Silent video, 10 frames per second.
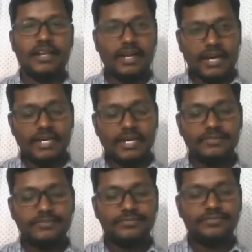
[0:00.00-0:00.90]
card,
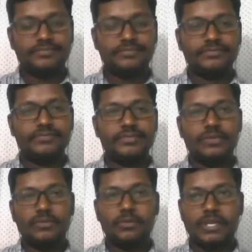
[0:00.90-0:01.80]

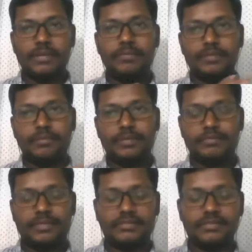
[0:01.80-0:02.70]
who can be the
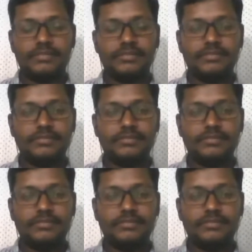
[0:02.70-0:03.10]
persons,